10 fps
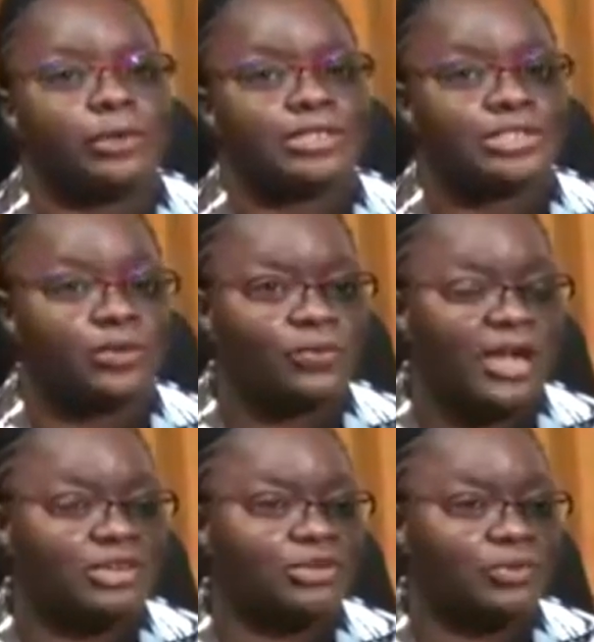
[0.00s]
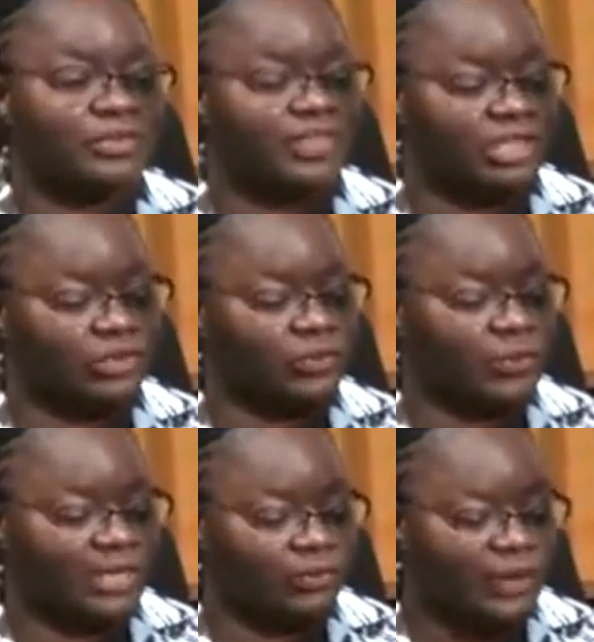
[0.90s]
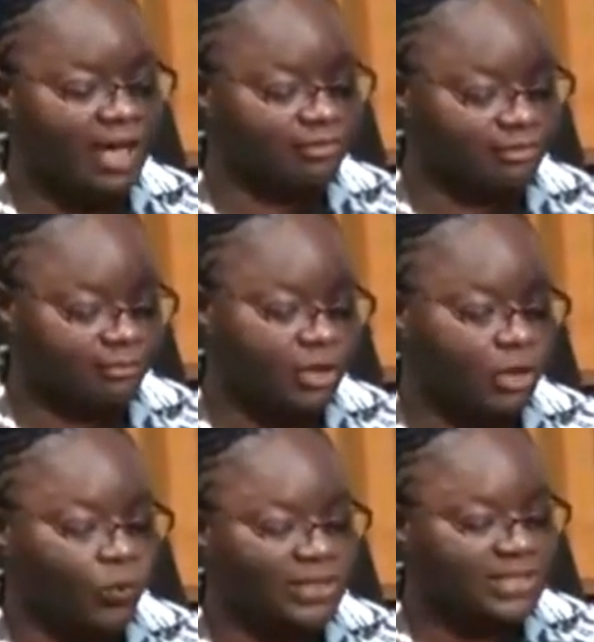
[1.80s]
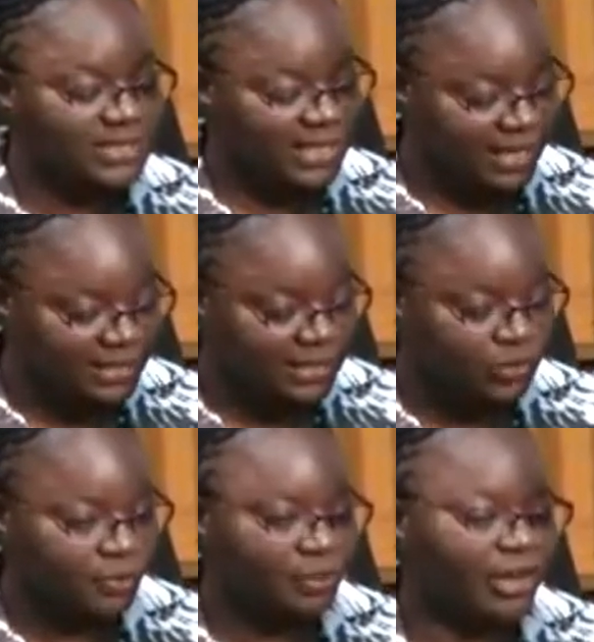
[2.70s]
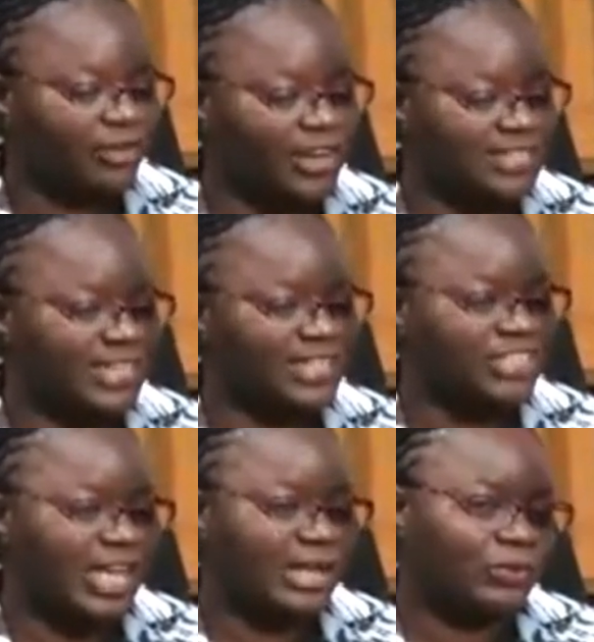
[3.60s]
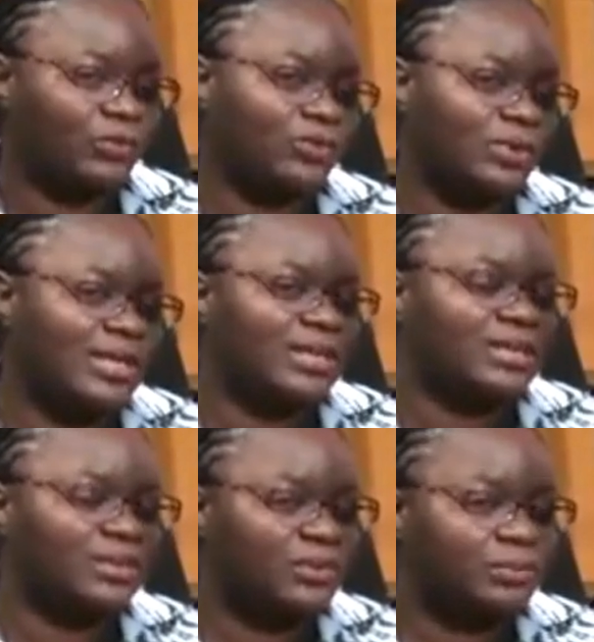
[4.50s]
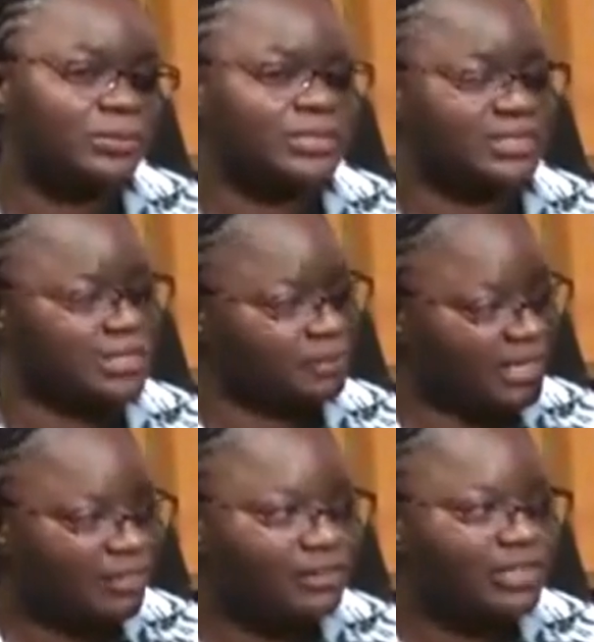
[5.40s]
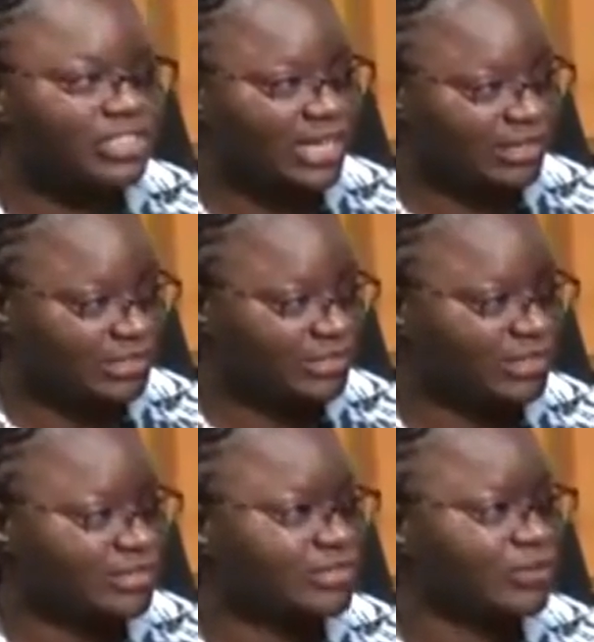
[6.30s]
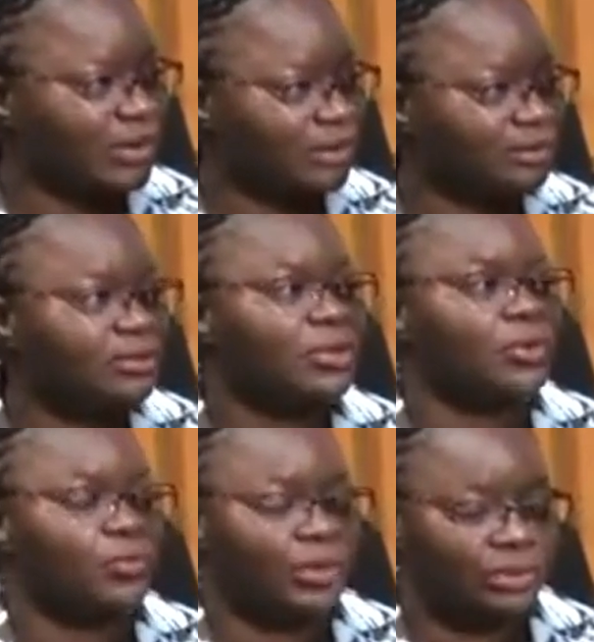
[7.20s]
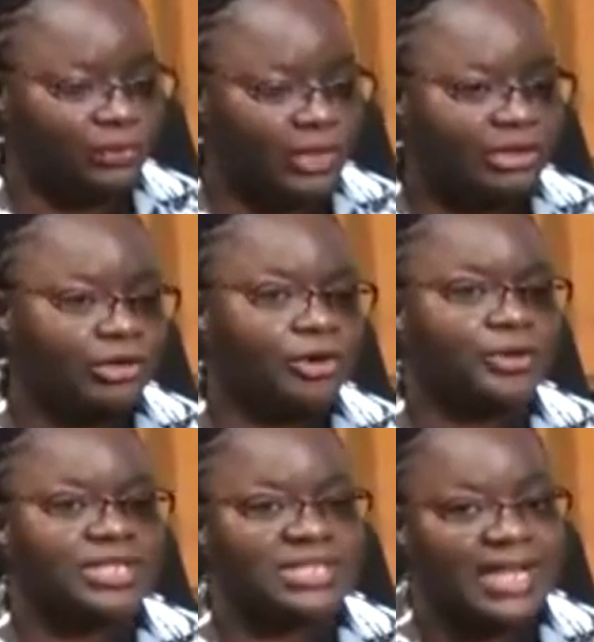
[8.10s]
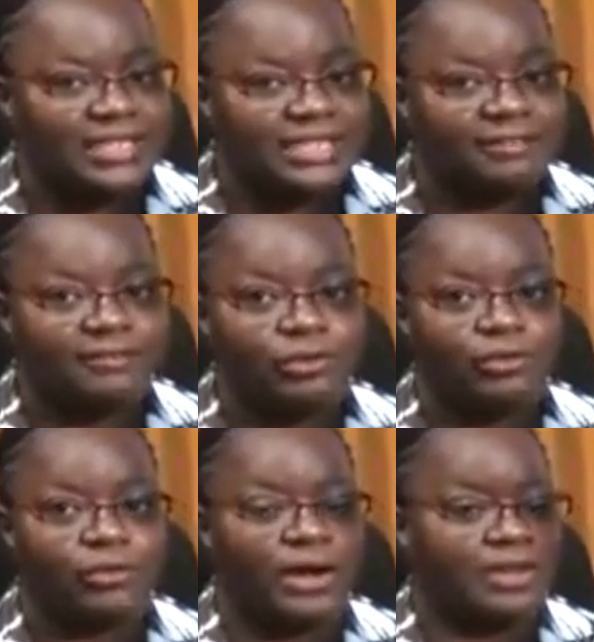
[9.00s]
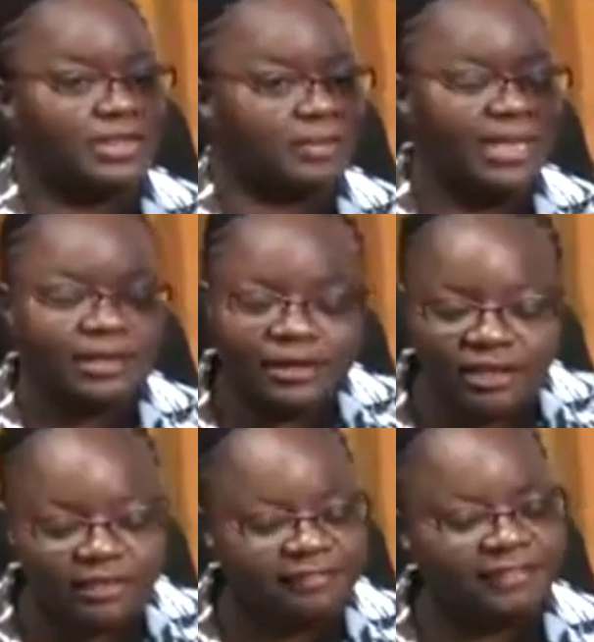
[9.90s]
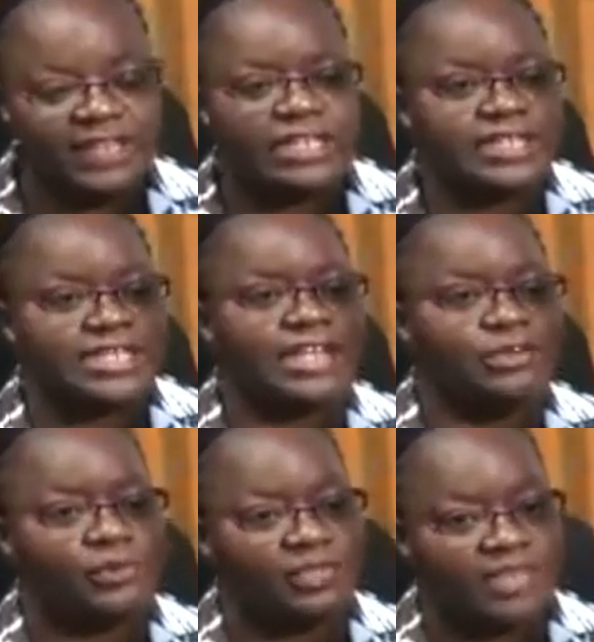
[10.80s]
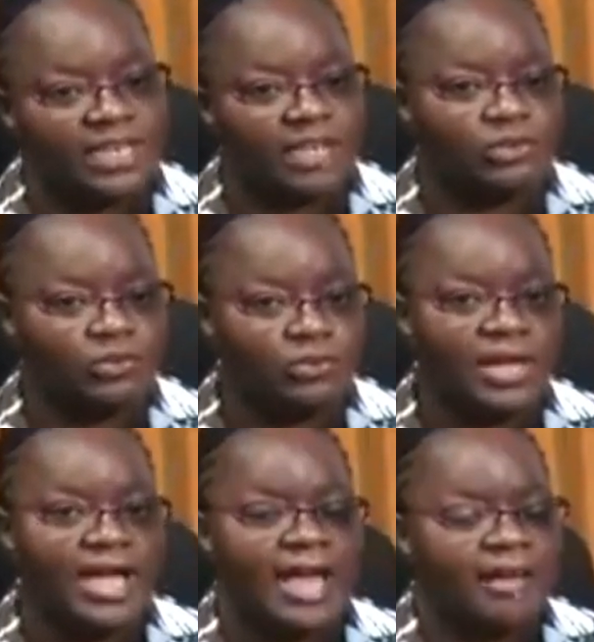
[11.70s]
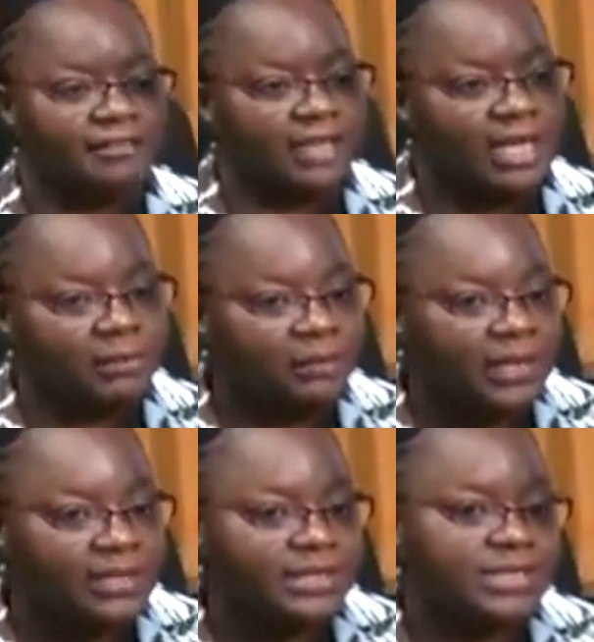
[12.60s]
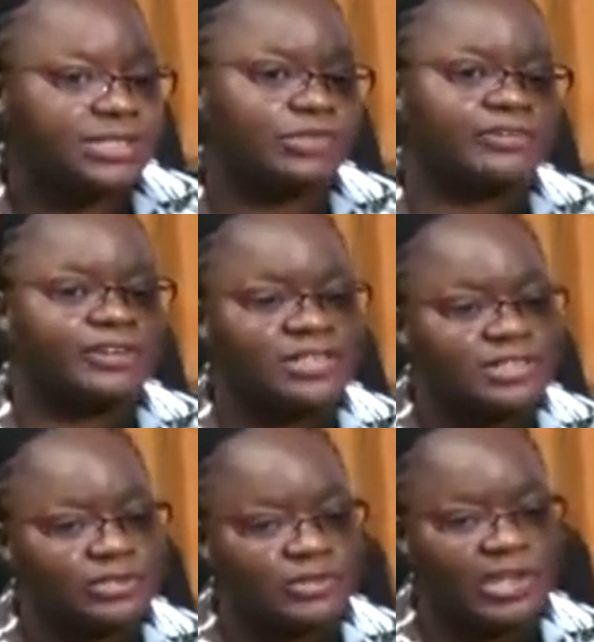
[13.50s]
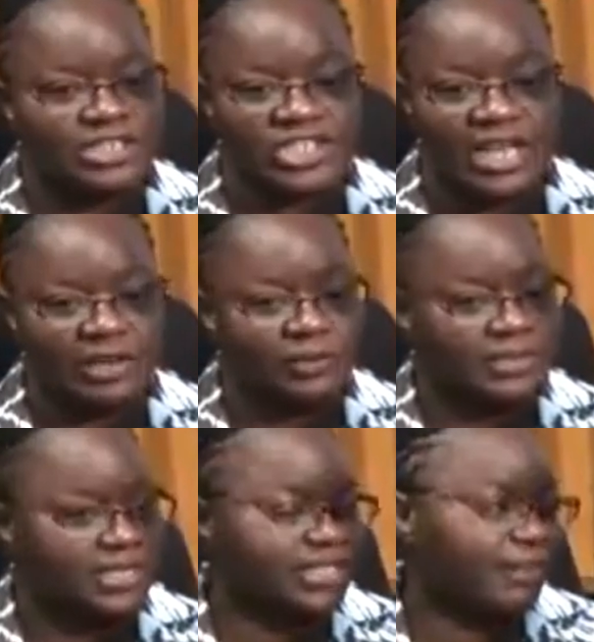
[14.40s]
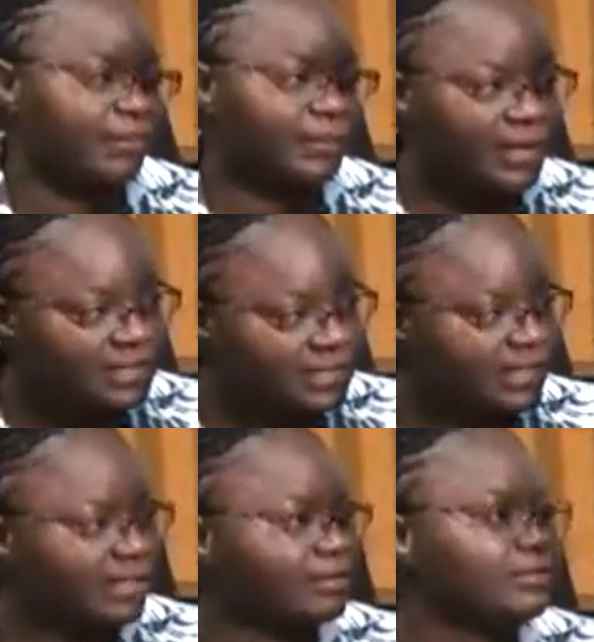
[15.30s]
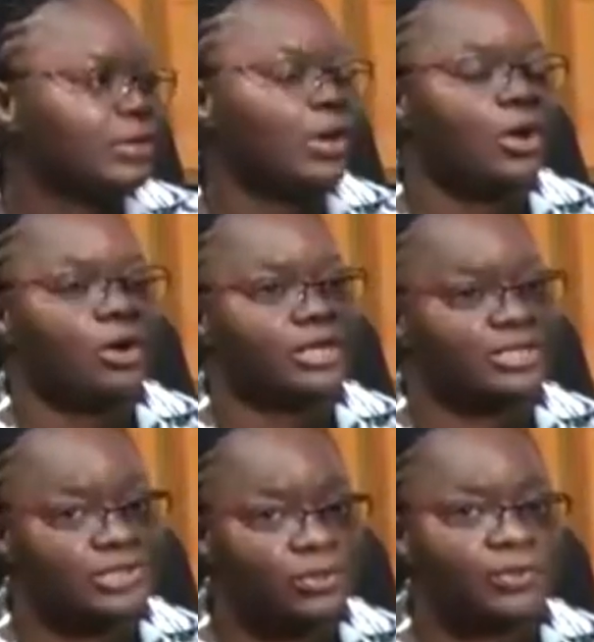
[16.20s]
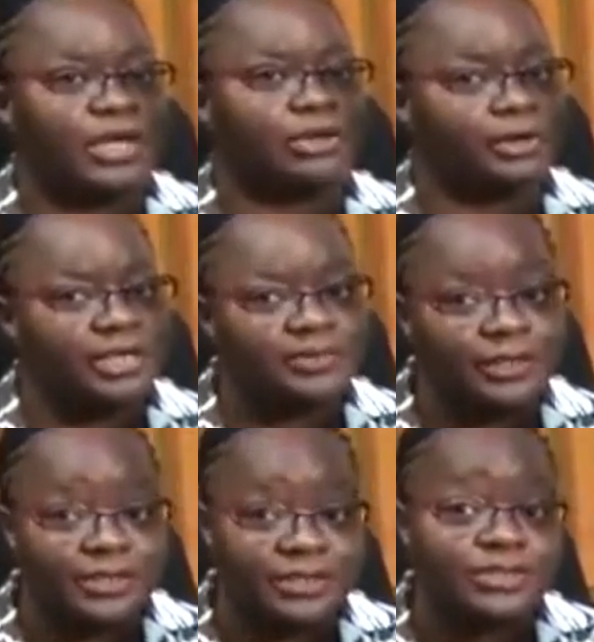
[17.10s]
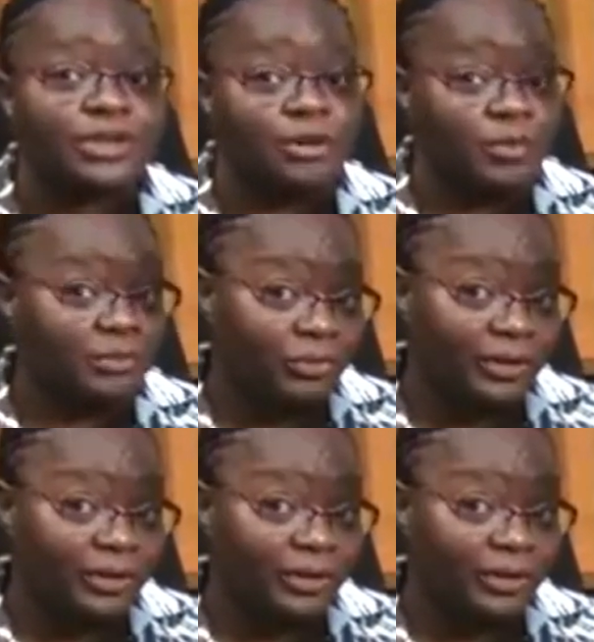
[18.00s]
so, and you think you have what it takes to parent a child who, you know, poses some behavioral challenges or so on, we do encourage that. If you are in the medical field and you think that you have the capabilities to foster a child who is HIV positive or so, we encourage persons to come on